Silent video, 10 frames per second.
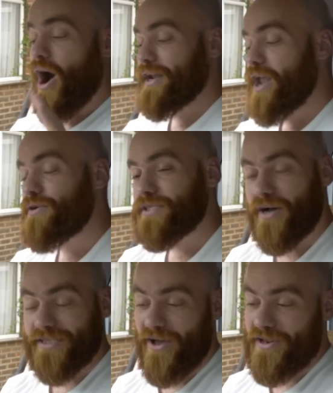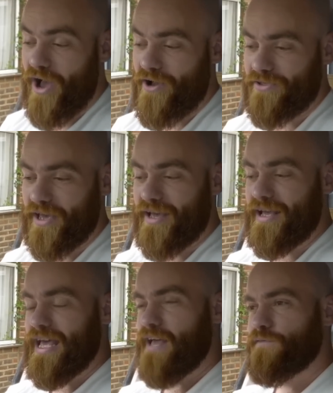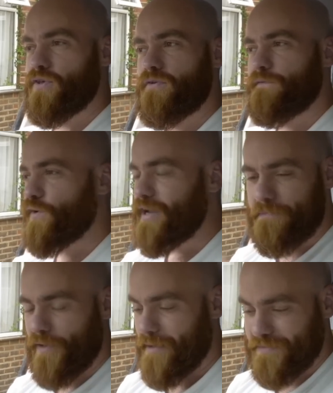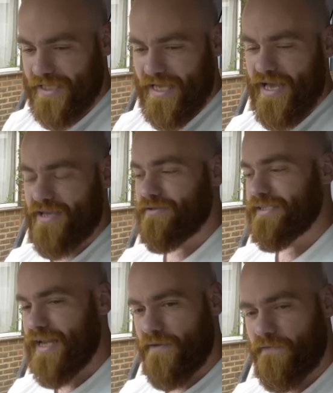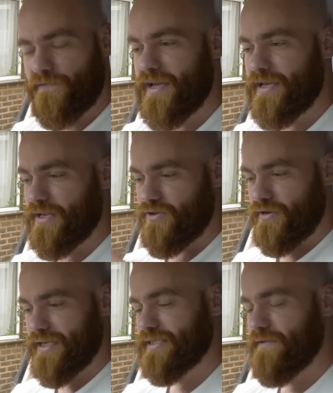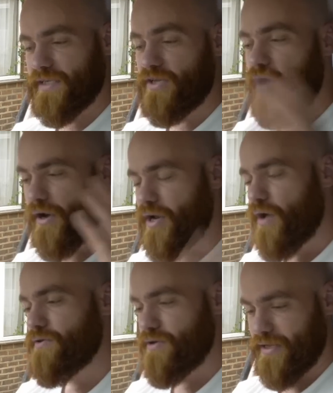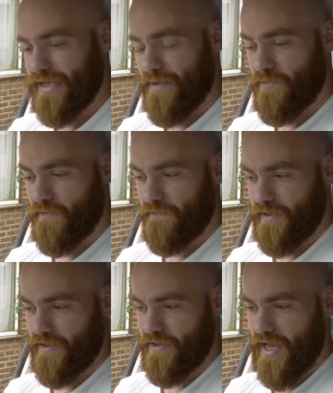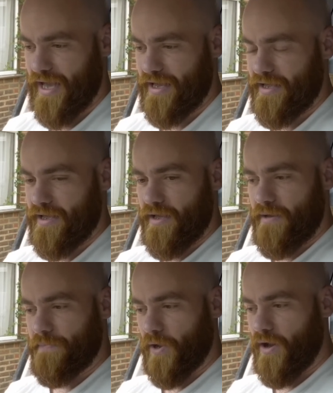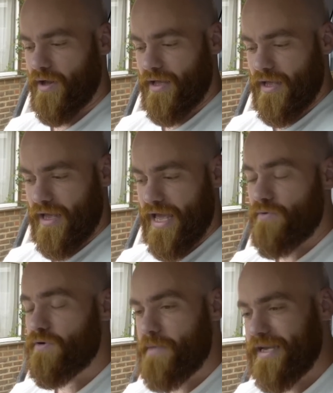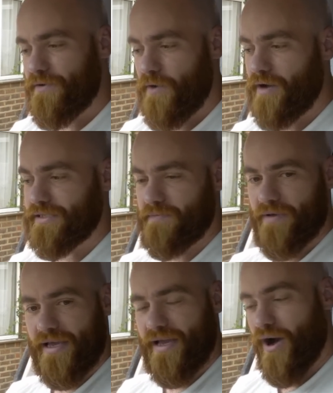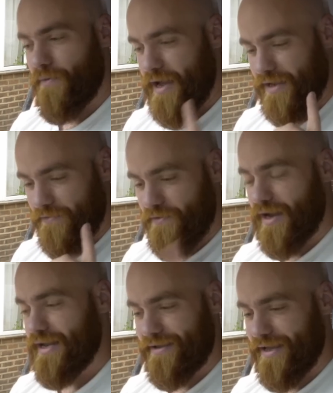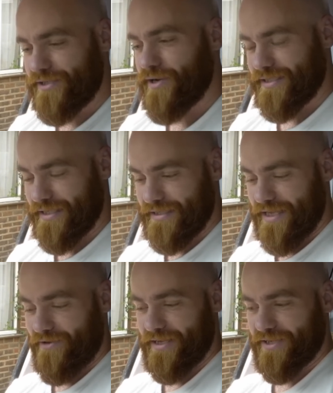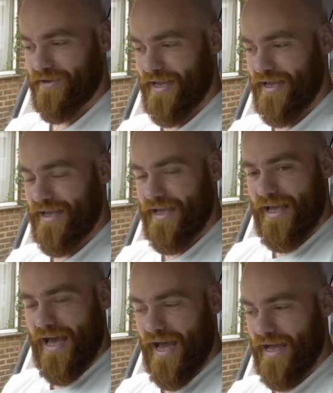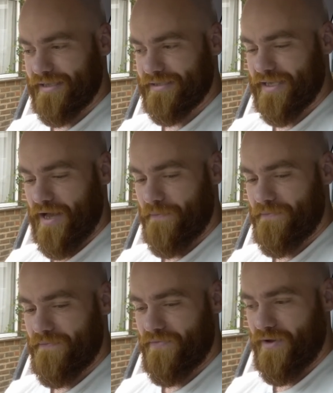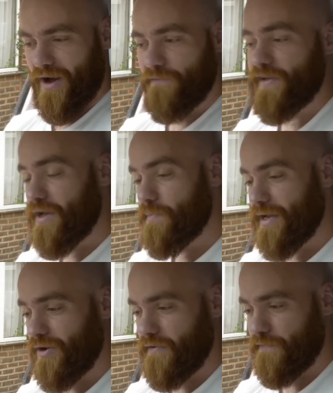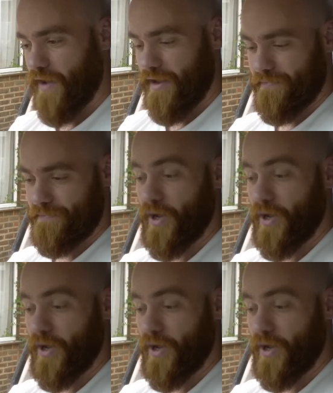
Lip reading: I know, Charles, I know that if you fully prepped it, you did everything, and you listed it, I know you could get more for it than that. But it would mean the world to me. I'll make a really interesting series on it. And I think it'll be a lot of fun.